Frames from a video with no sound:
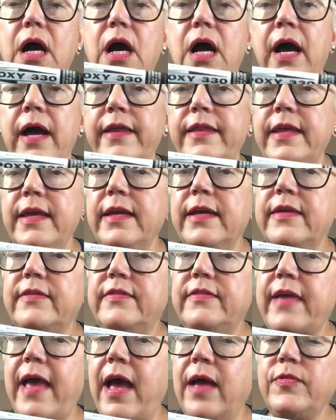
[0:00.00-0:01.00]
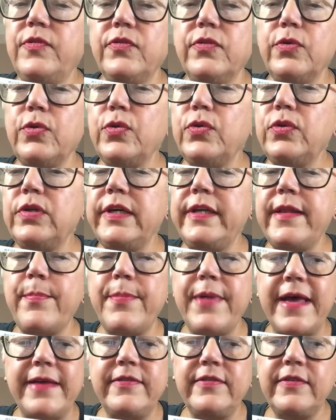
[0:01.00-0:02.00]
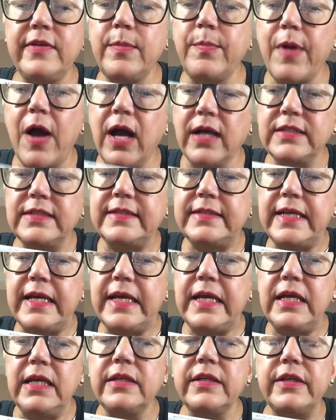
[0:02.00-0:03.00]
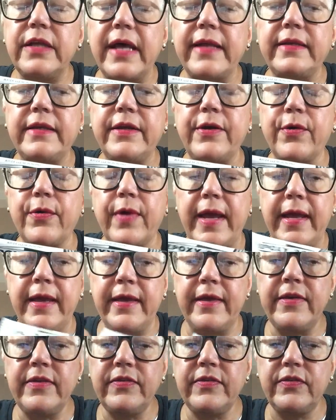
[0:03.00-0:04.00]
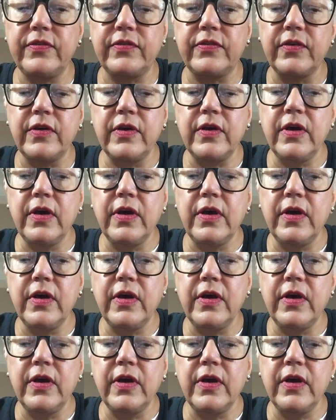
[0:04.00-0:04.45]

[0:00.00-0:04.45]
I think it's absolutely the best epoxy that there is.